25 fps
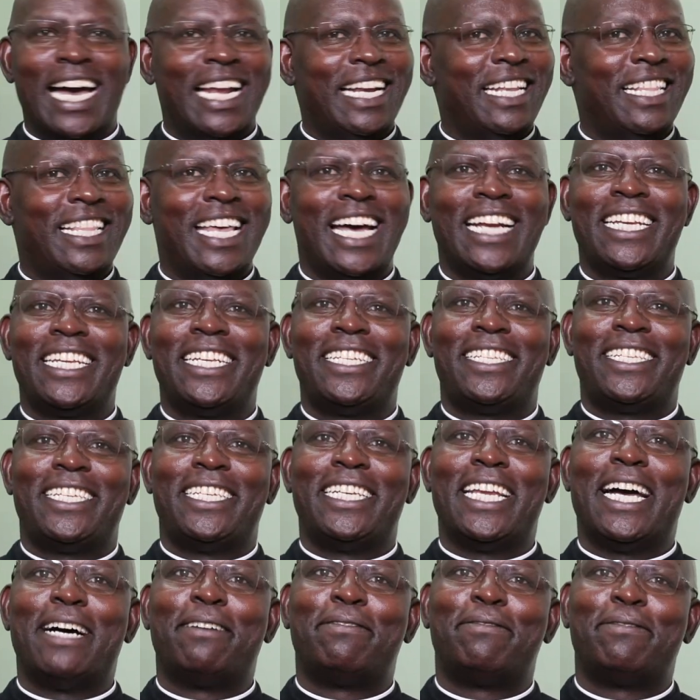and that is
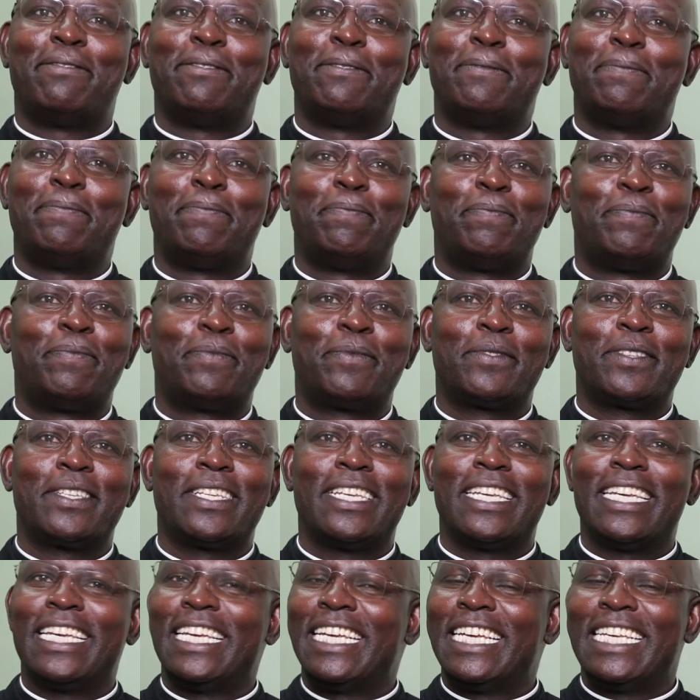enough.
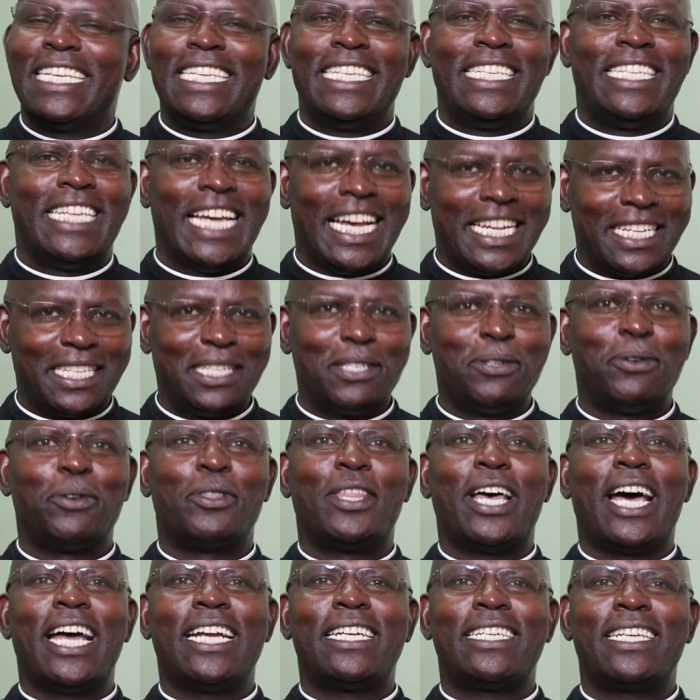Just
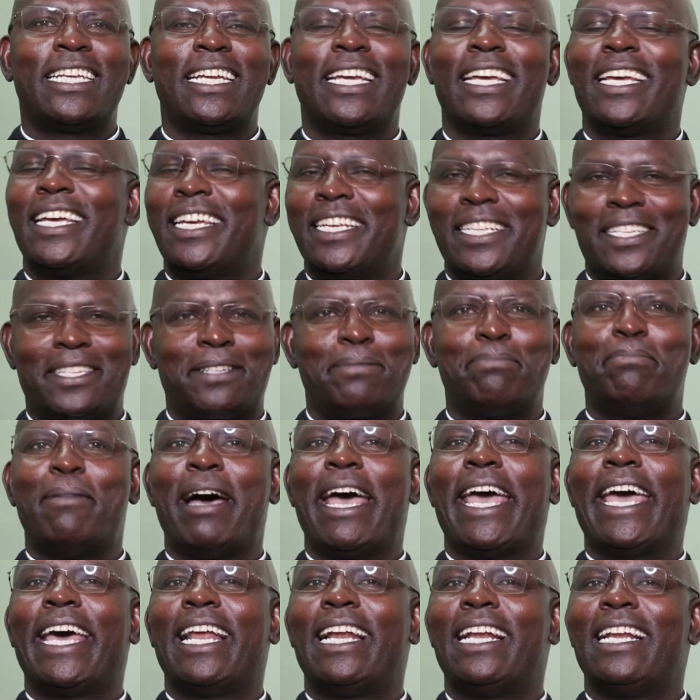know that,
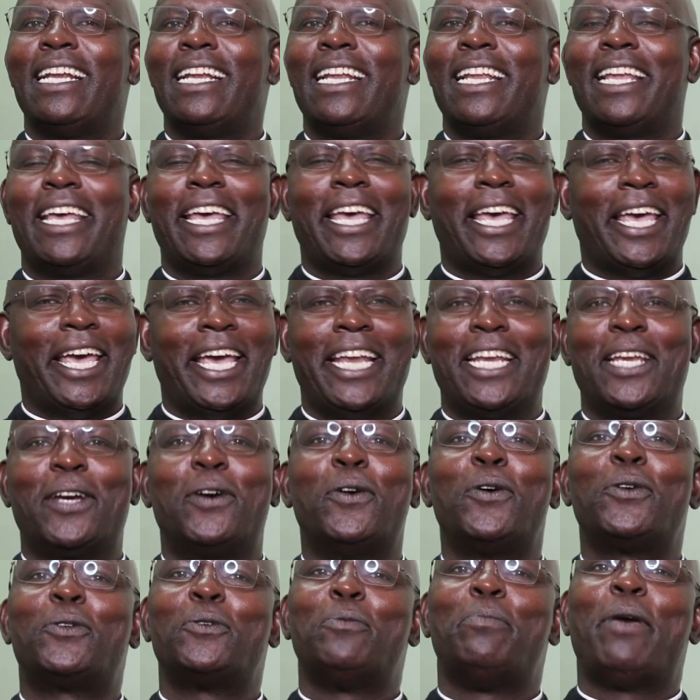smile,
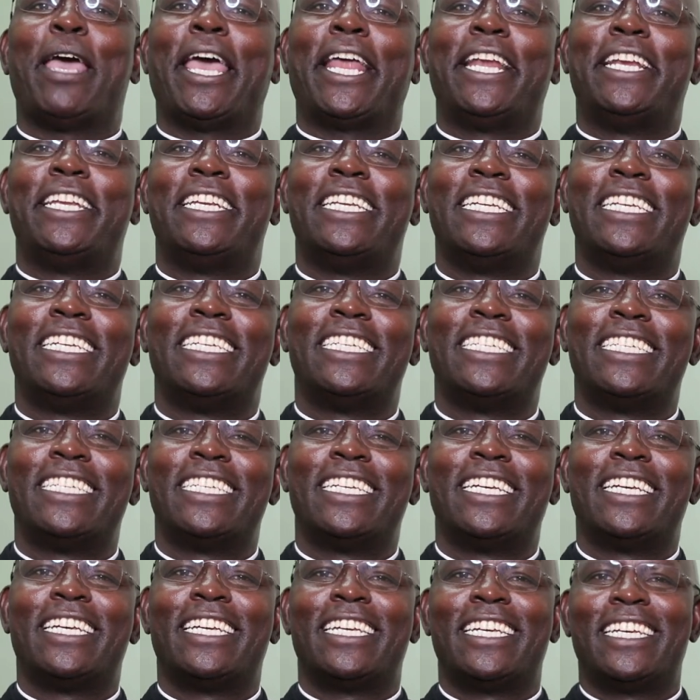and go to bed.
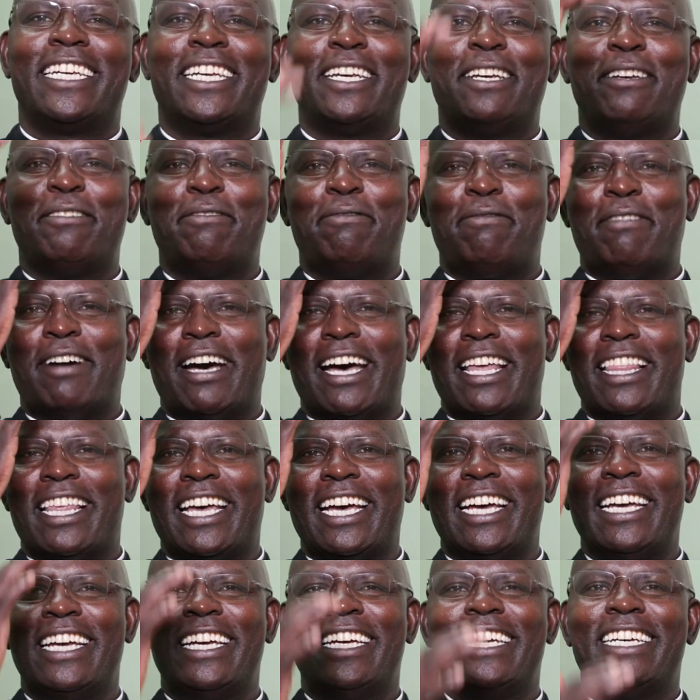
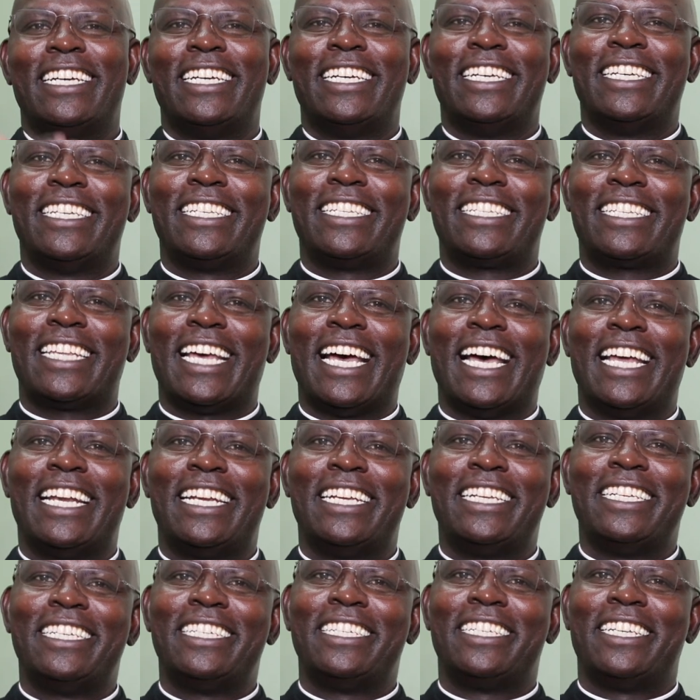Father,
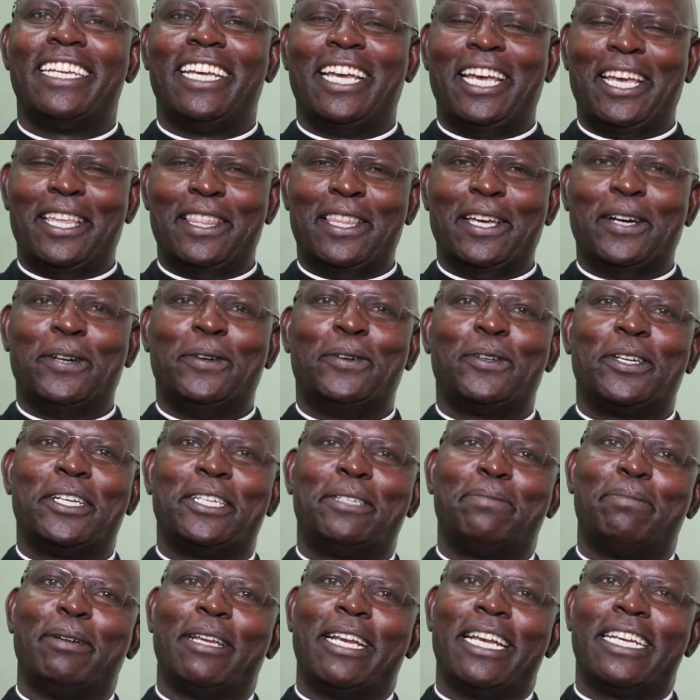Son, and the Holy
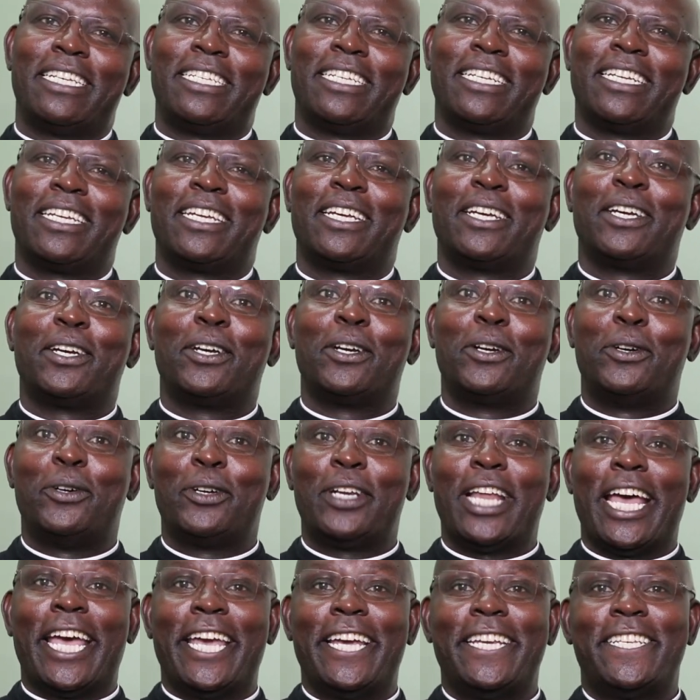Spirit.
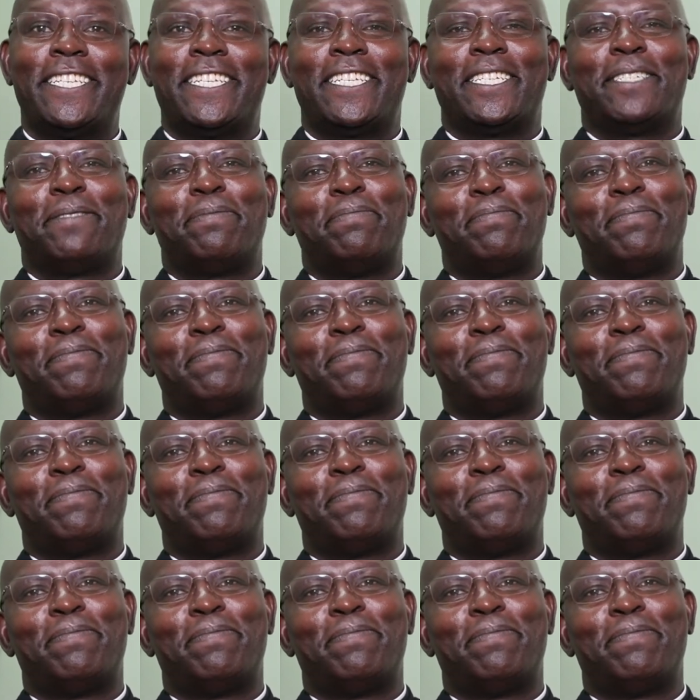Good night.